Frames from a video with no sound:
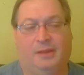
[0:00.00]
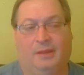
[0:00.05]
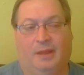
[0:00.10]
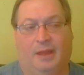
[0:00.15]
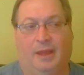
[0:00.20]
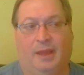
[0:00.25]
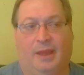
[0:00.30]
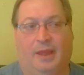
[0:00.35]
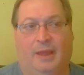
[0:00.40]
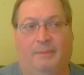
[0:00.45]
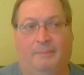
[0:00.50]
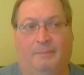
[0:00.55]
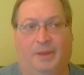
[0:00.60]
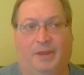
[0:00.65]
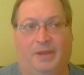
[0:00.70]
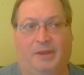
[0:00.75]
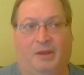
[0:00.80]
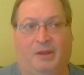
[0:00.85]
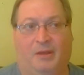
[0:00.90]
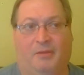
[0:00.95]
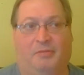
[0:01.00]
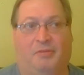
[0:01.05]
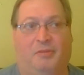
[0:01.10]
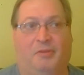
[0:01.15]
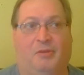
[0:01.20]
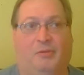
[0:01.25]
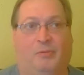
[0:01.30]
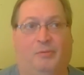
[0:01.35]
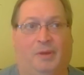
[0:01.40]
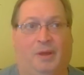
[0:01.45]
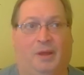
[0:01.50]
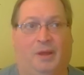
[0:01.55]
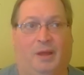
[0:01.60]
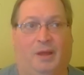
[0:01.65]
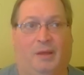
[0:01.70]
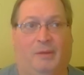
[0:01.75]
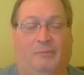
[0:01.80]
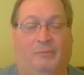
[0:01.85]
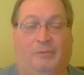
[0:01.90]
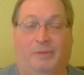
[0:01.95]
Uh, but also
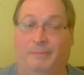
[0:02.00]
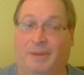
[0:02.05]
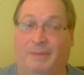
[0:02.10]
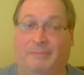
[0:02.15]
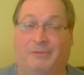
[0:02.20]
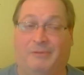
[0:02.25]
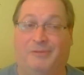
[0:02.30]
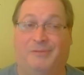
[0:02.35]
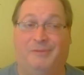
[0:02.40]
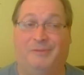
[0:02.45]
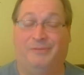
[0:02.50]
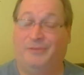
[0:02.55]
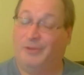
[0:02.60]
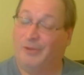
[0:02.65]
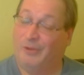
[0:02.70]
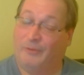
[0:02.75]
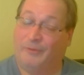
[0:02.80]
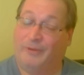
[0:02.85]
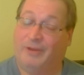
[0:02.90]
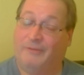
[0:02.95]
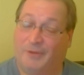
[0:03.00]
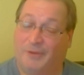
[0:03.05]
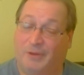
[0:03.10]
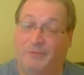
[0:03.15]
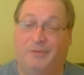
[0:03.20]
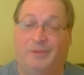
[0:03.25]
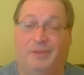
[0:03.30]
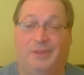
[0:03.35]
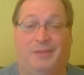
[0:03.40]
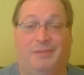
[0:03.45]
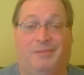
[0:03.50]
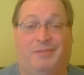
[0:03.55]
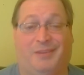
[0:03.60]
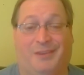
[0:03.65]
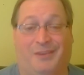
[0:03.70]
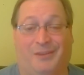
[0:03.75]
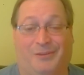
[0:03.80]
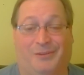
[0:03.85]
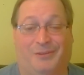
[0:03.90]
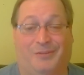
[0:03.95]
uh, remember, if you're going to vote this
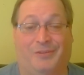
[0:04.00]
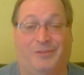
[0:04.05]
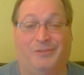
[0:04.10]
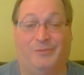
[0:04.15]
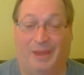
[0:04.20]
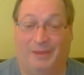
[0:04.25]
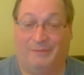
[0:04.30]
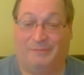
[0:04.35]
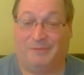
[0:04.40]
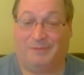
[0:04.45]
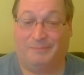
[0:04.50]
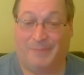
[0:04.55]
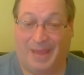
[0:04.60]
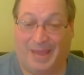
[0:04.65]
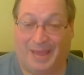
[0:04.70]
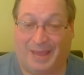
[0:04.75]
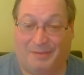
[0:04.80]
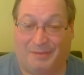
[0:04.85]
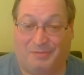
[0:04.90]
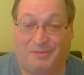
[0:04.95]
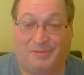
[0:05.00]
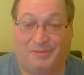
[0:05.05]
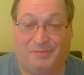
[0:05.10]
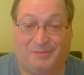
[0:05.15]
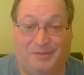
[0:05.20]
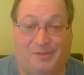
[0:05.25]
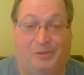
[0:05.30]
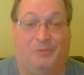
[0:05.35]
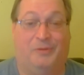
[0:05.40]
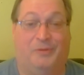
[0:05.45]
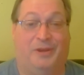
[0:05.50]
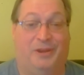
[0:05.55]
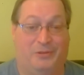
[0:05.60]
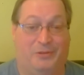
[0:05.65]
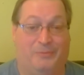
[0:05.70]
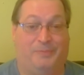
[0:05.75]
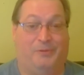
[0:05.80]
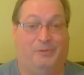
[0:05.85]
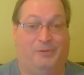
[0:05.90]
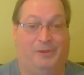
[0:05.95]
year, you have to mask to go into
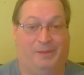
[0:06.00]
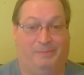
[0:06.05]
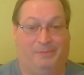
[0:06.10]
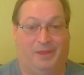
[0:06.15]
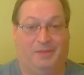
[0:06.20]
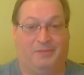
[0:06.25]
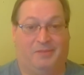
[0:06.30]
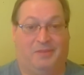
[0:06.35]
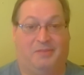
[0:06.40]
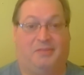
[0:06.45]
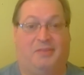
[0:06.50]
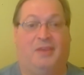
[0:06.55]
your polling places.